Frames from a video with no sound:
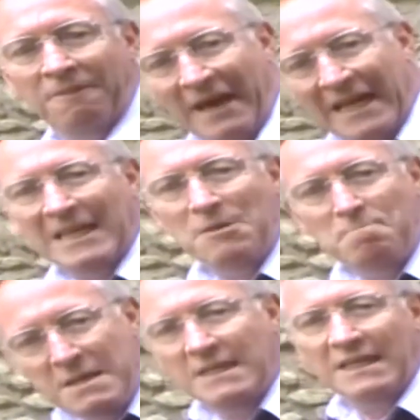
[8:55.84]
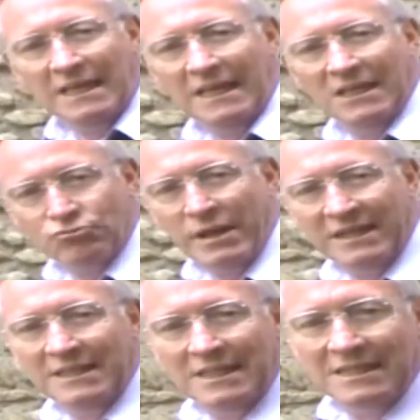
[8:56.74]
That immediately
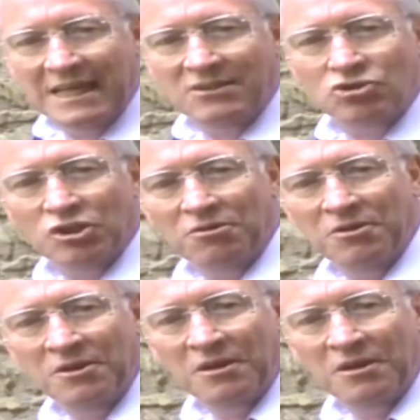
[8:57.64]
attracted attention.